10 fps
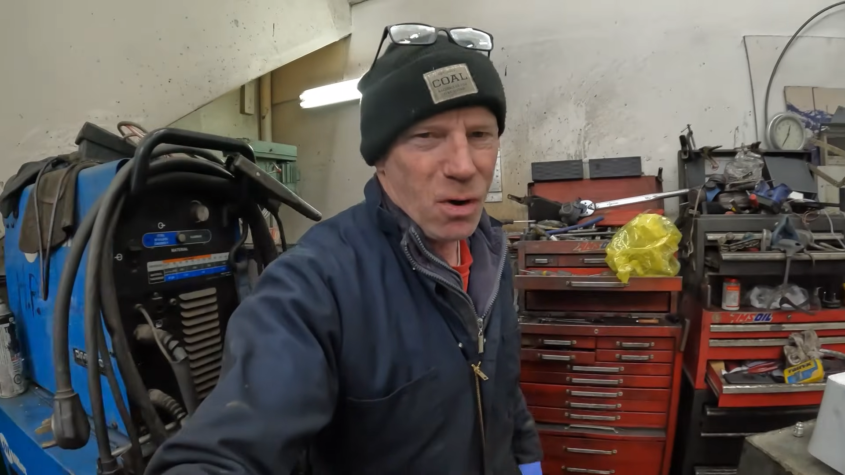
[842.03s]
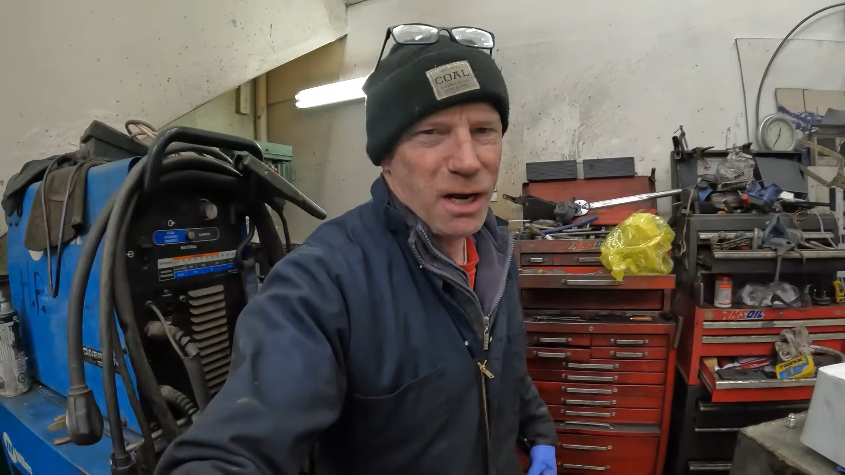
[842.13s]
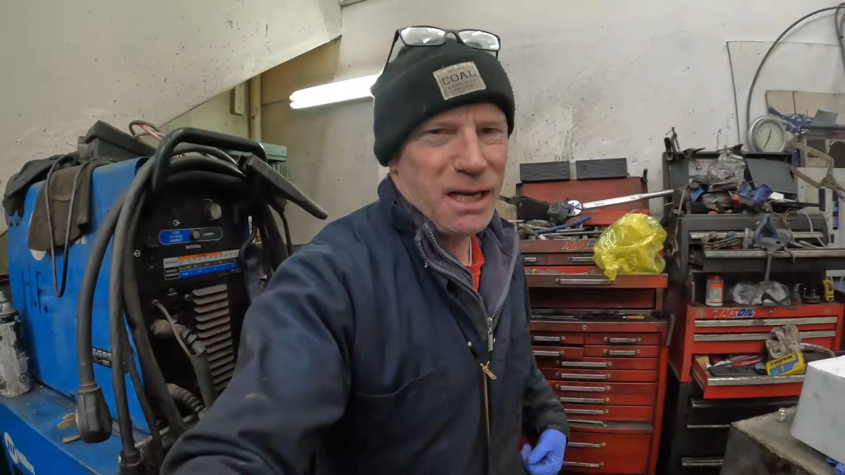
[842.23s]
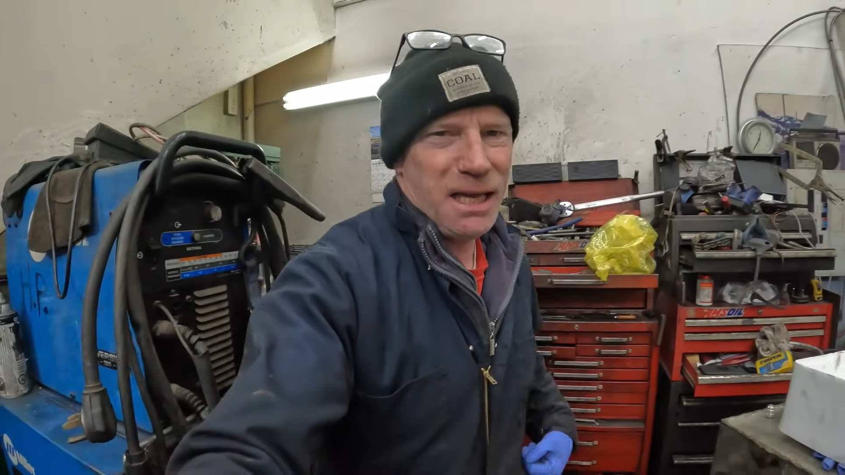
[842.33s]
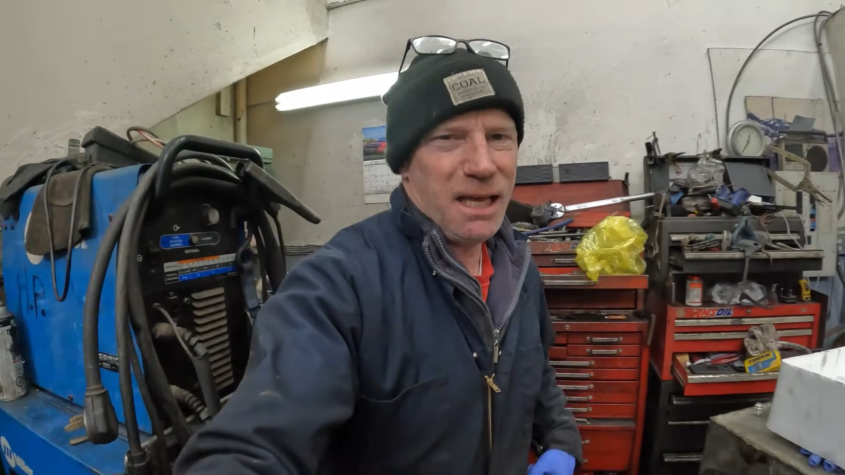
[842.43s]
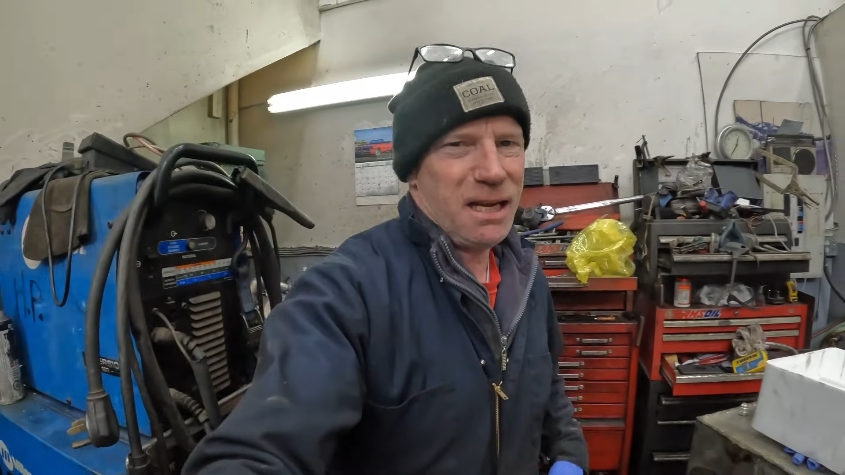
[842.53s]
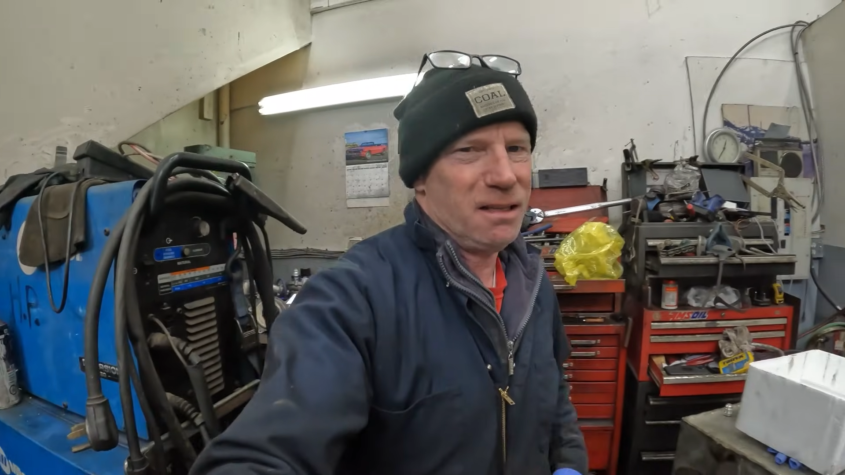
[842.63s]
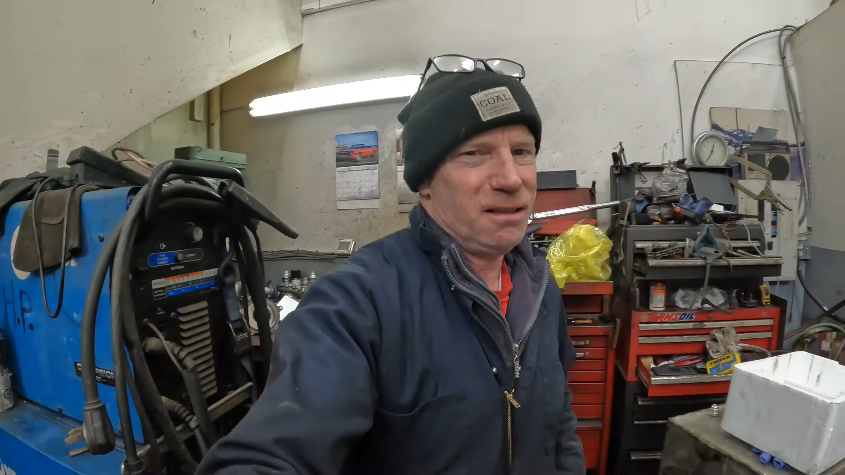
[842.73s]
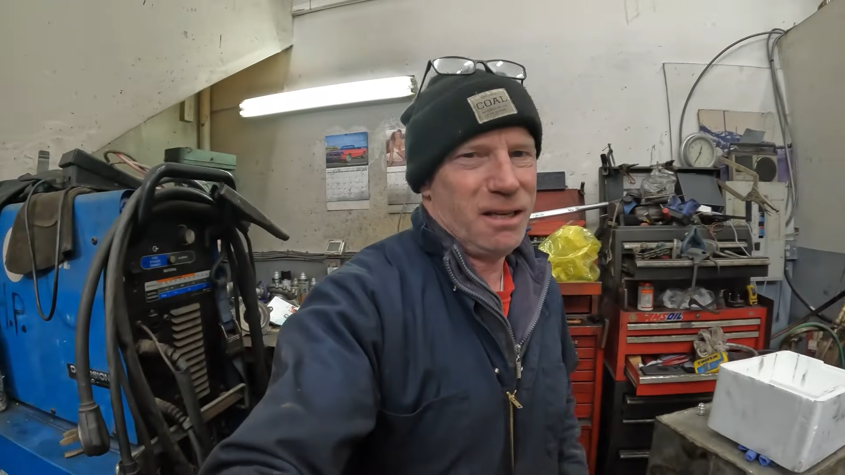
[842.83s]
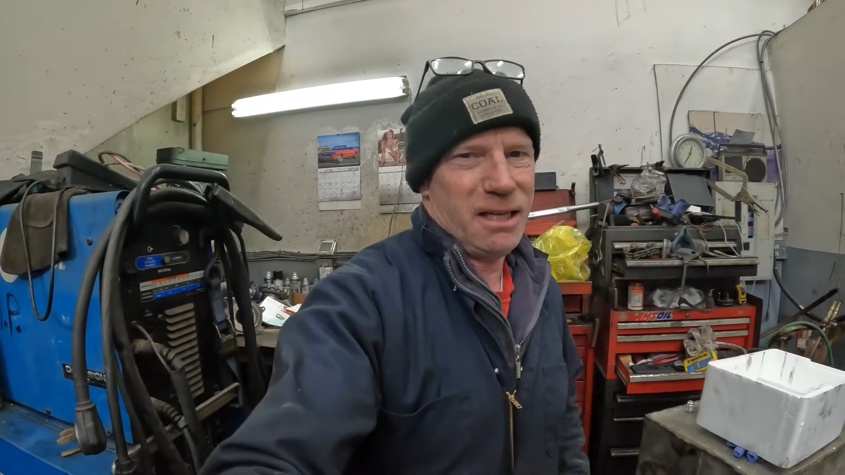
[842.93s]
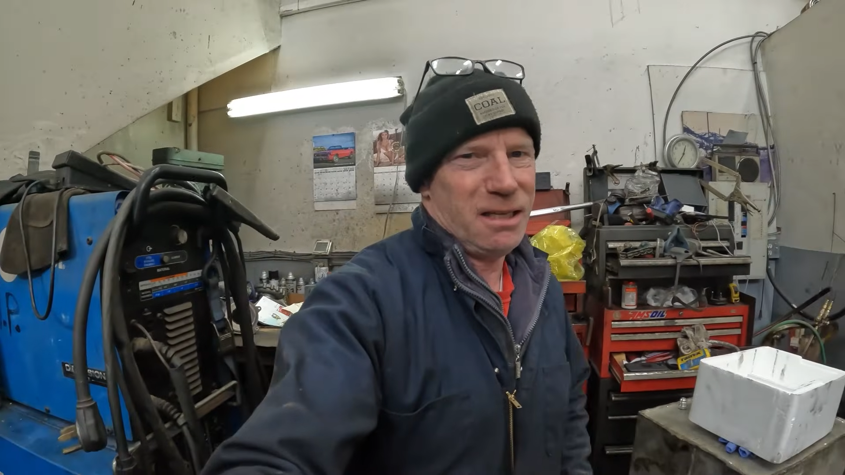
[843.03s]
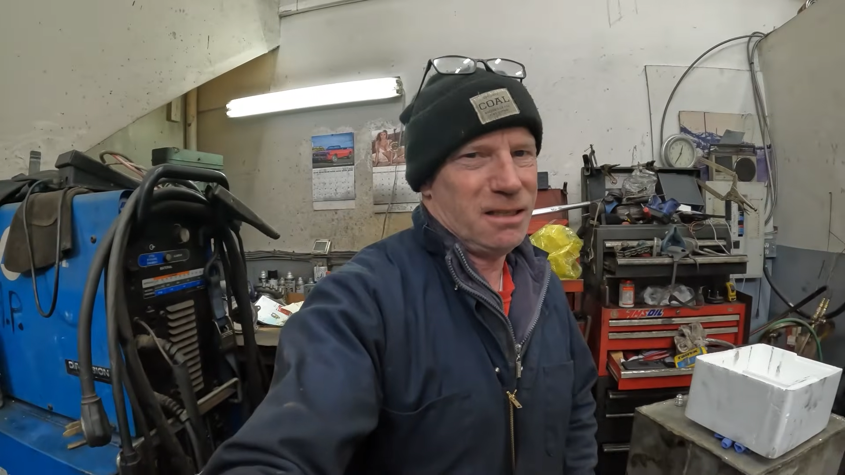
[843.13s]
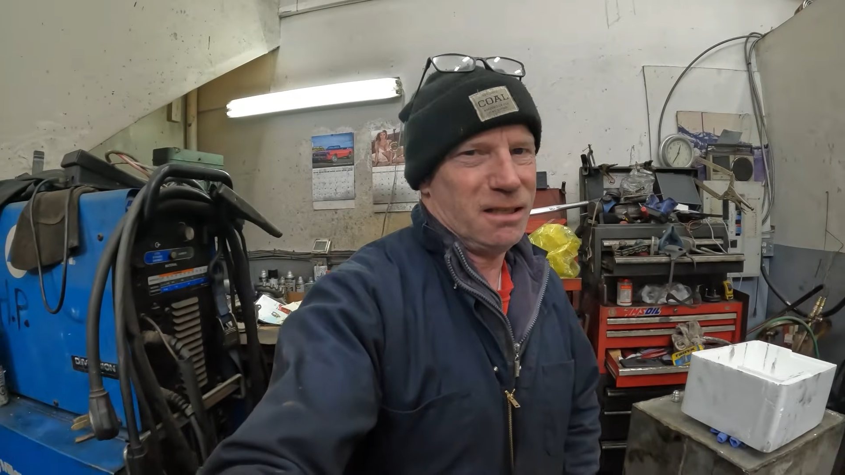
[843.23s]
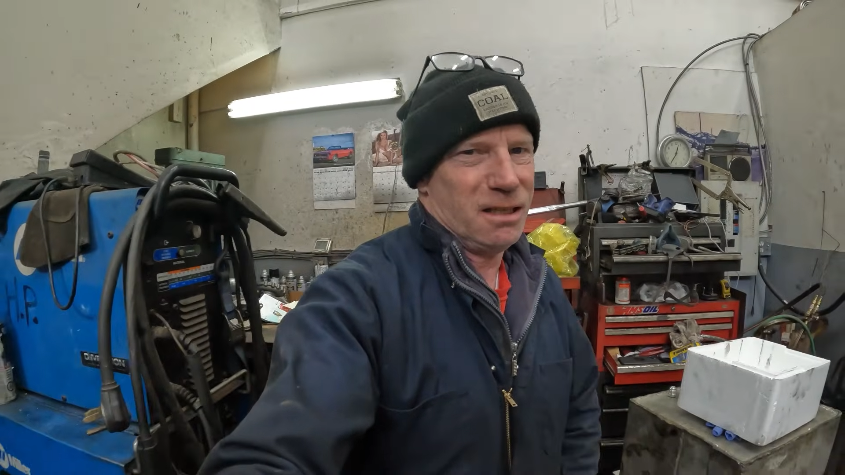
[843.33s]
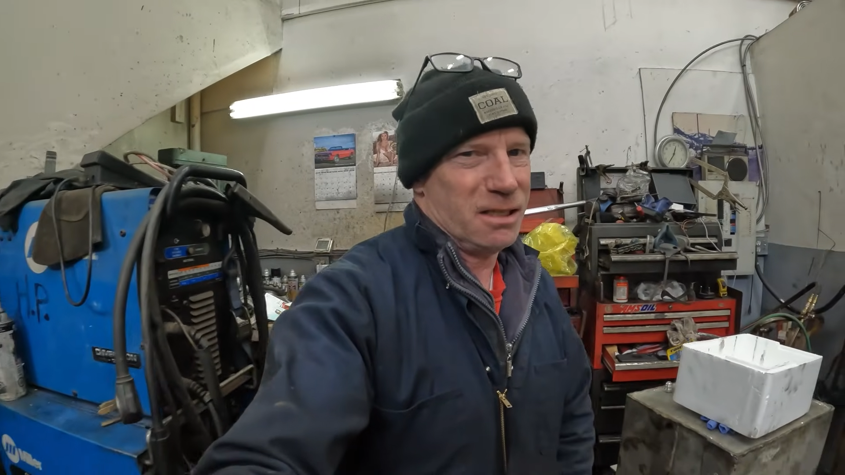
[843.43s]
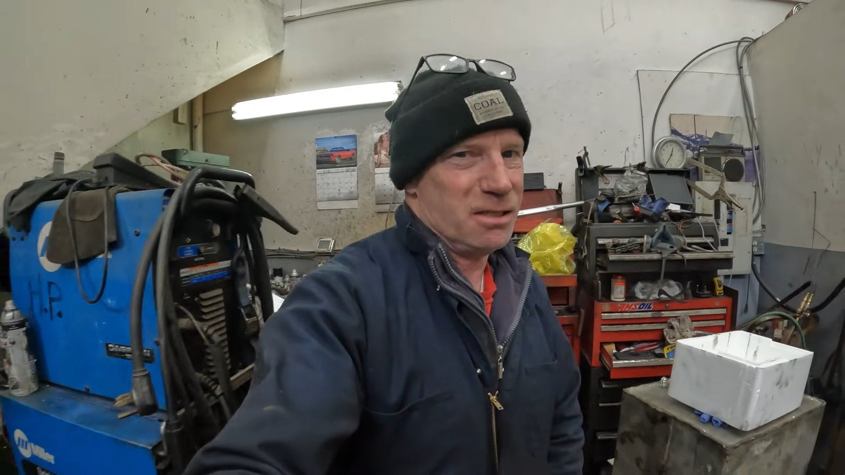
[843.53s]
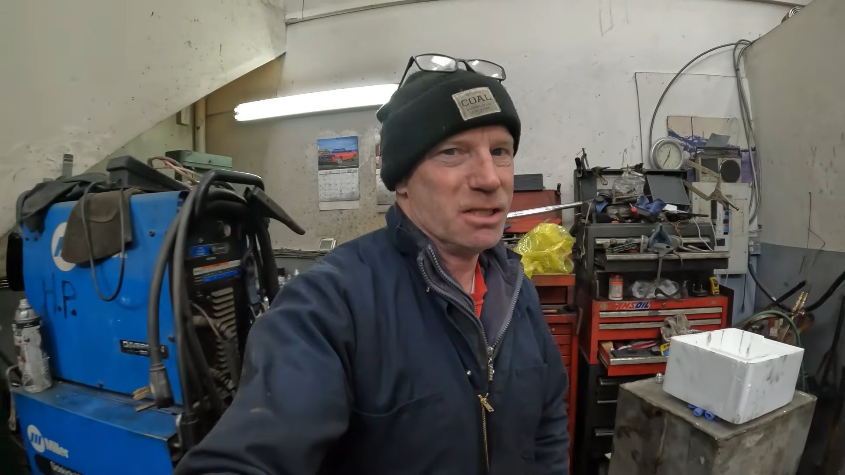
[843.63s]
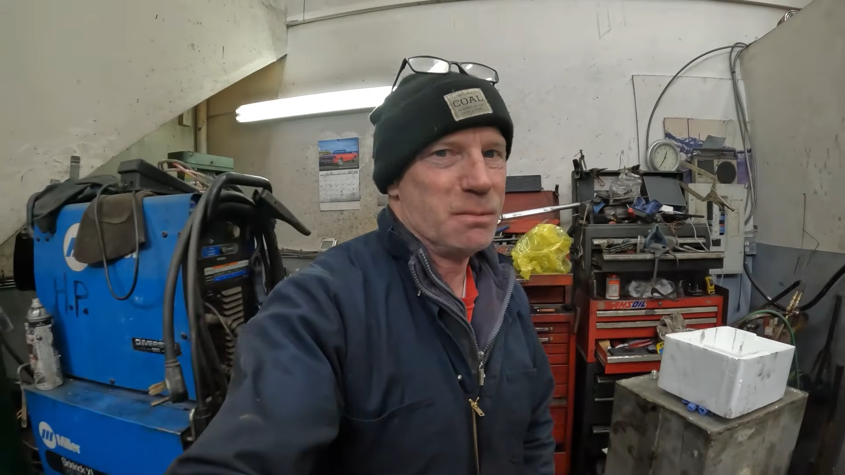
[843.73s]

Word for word: want to get it like uh,